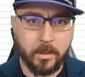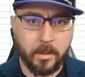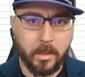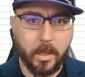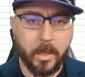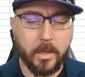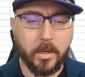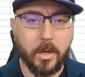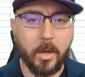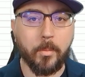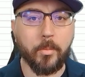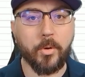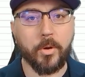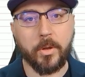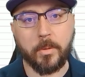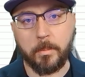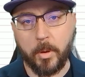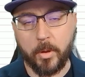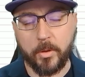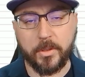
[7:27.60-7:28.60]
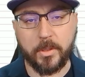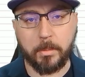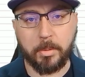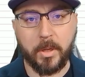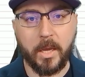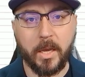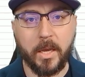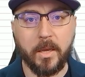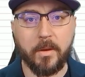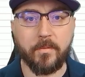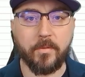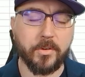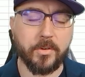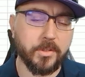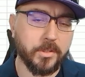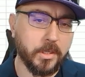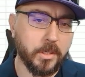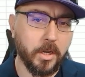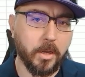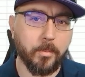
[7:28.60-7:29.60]
a number and multiply it
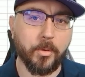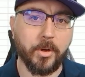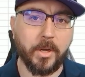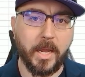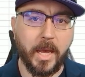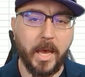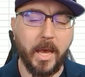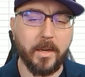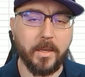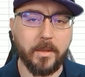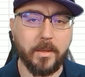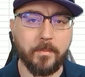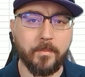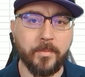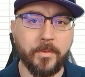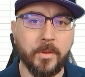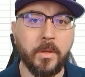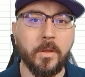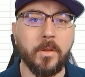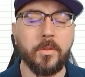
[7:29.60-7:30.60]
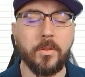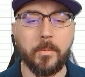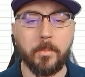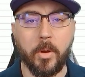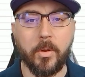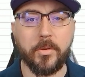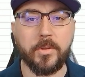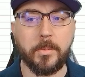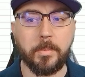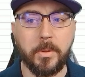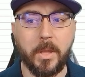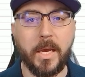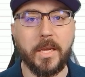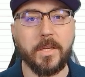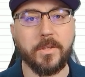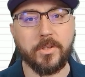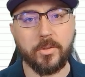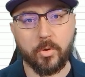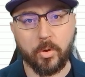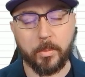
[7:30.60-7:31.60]
versus a number and add it, the multiply
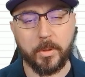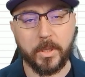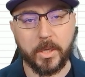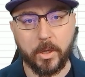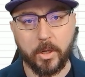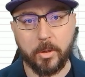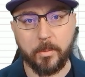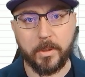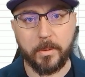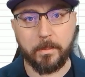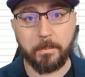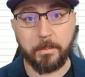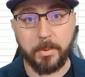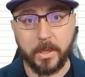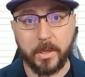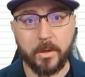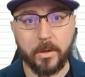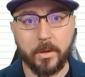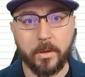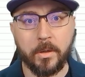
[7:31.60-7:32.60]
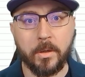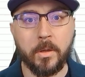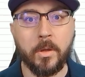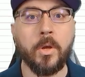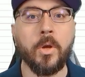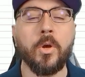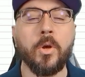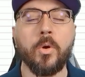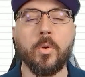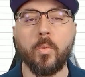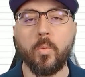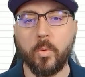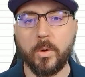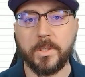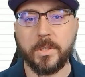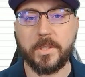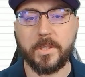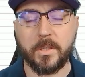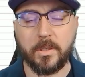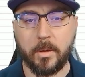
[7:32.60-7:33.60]
is normally going to be bigger
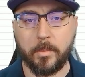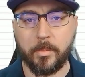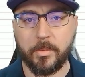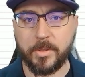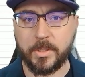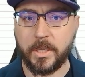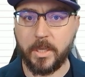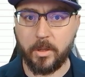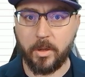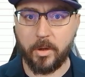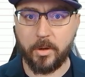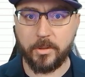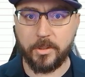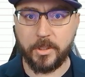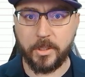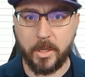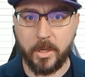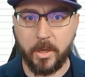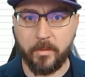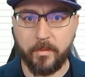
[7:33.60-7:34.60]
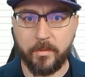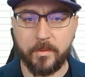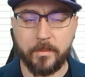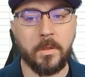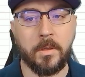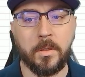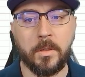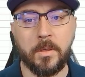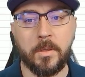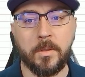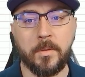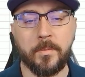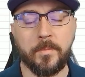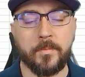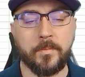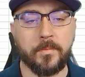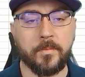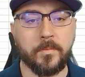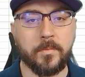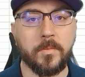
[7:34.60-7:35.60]
once the numbers get large enough.
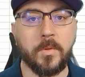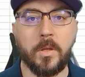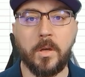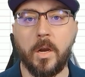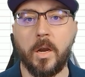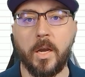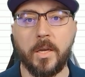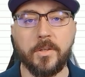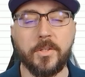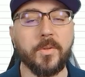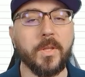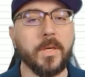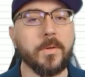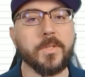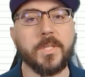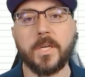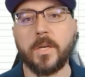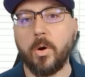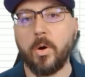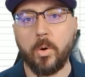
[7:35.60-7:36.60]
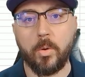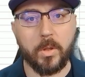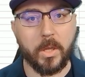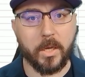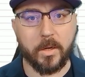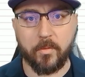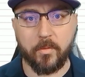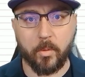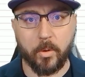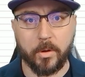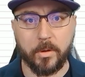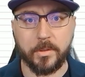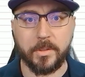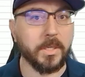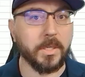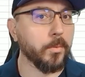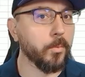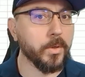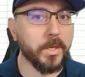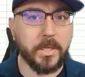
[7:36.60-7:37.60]
All right, so that was like a whole lot of words,
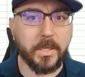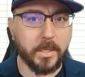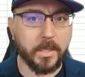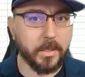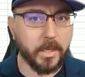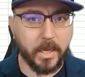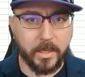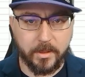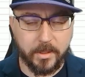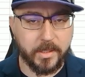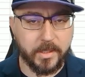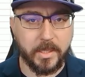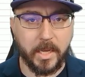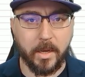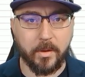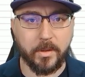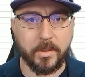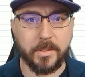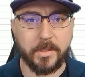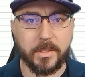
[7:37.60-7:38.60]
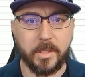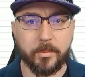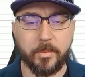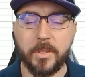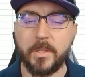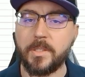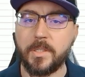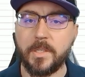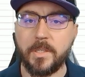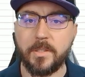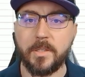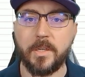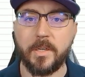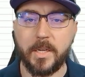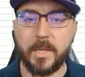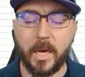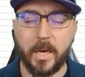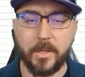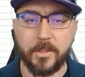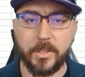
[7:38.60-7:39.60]
and we need to cut this down into something that's easy to
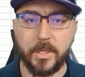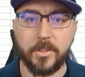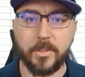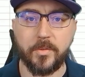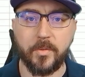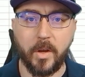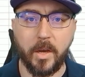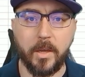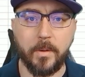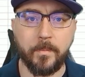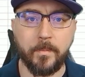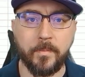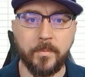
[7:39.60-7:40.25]
digest, right?